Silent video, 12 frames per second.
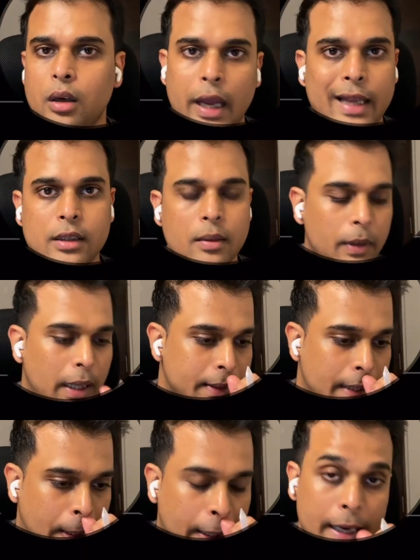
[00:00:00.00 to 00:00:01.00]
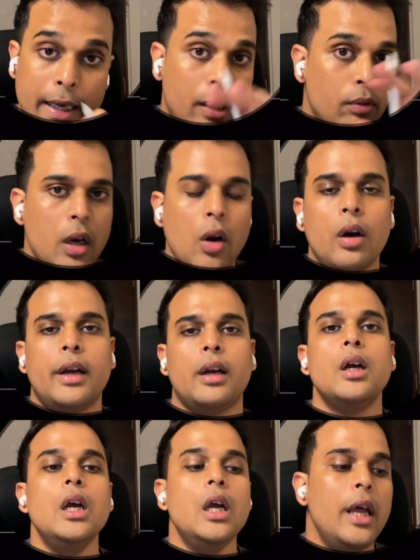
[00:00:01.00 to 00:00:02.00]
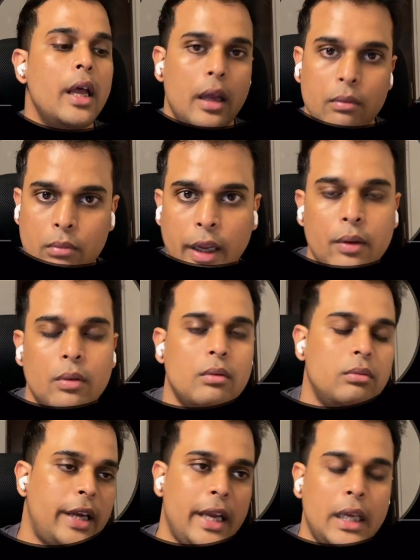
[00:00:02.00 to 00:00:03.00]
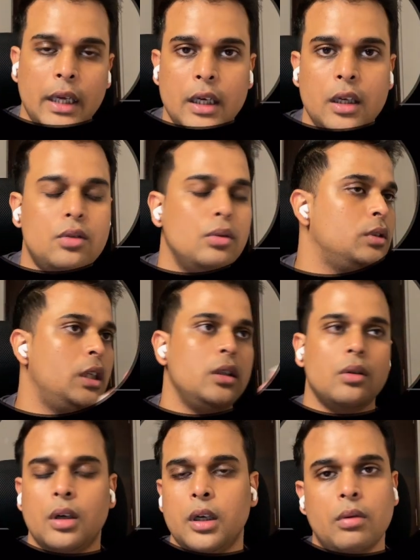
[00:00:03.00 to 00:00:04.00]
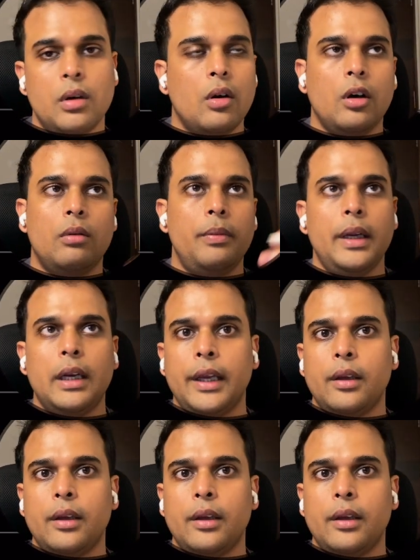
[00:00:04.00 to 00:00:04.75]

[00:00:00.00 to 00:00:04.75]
As simple as that, right? It will not taking any resources, or it will not be